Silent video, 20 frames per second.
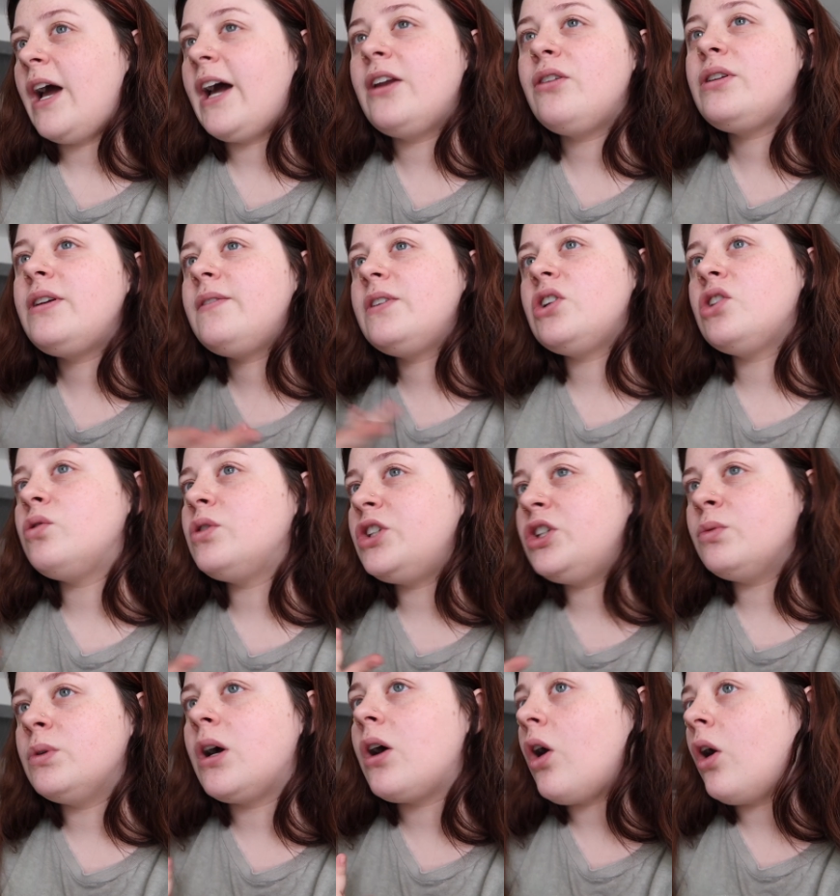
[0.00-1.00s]
I don't even know what
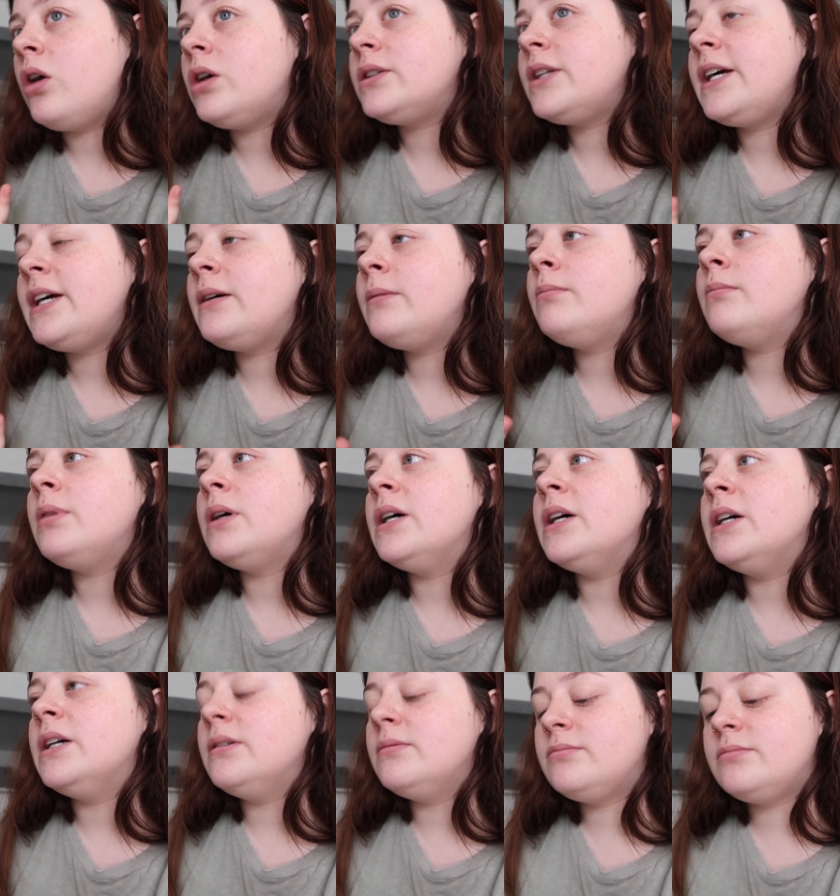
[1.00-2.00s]
you would call them,
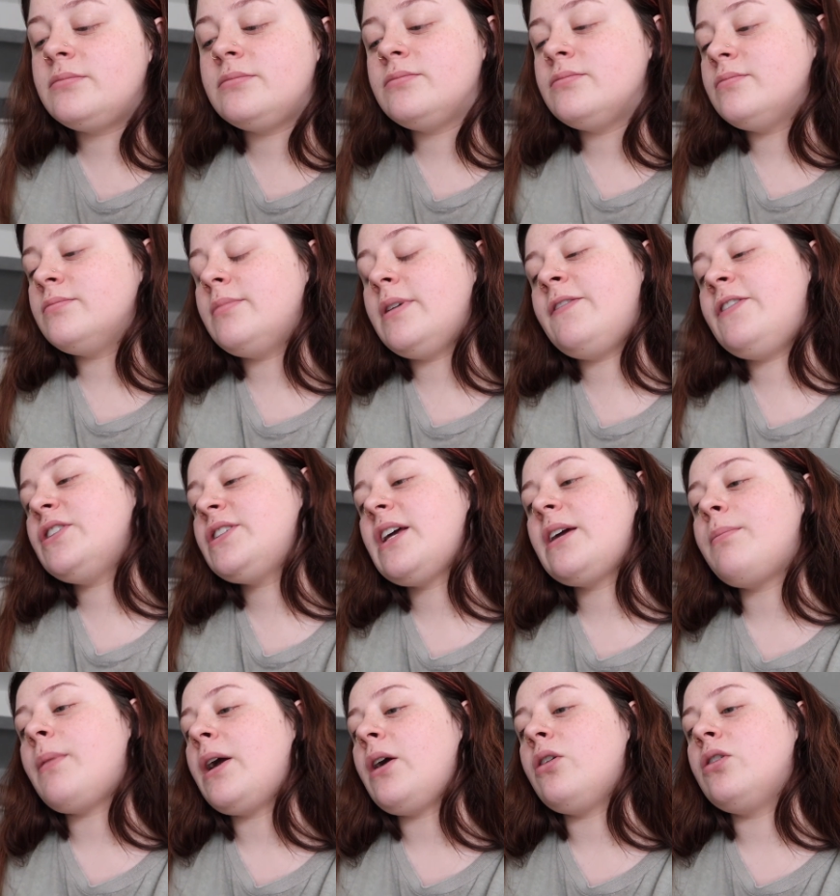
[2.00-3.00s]
but it feels
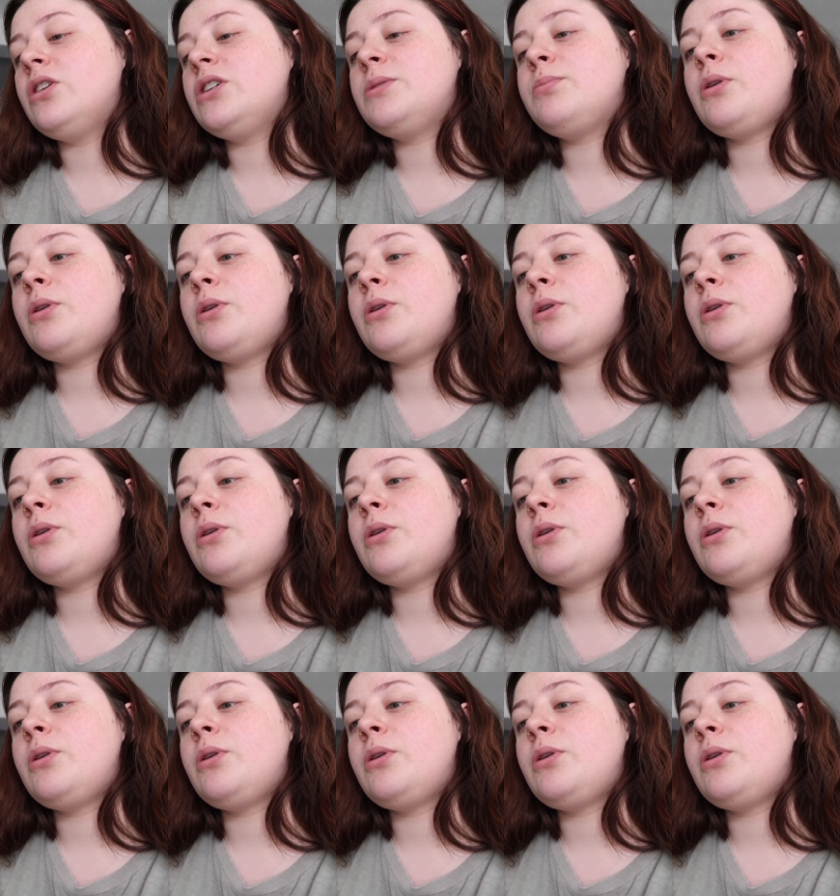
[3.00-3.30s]
like my heart is